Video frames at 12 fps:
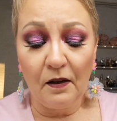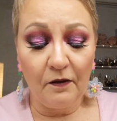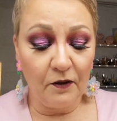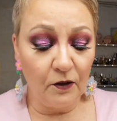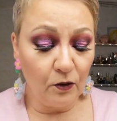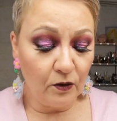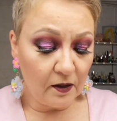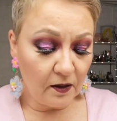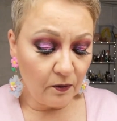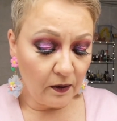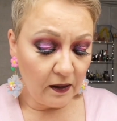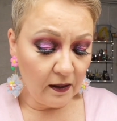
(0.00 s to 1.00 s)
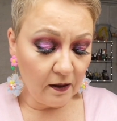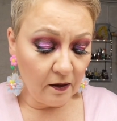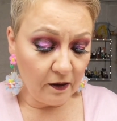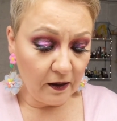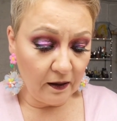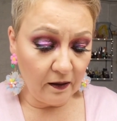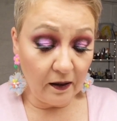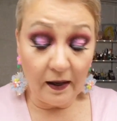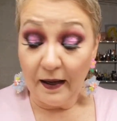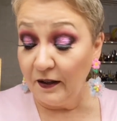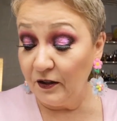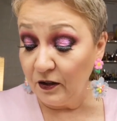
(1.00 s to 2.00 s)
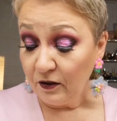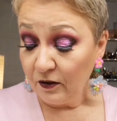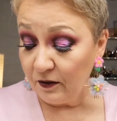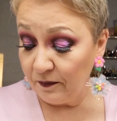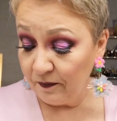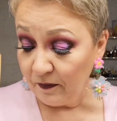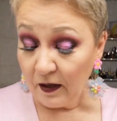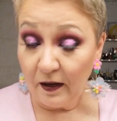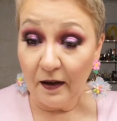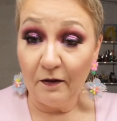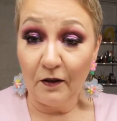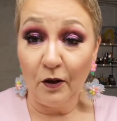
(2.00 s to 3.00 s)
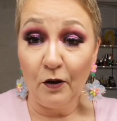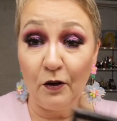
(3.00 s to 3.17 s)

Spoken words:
Haven't used this one either in ages. I haven't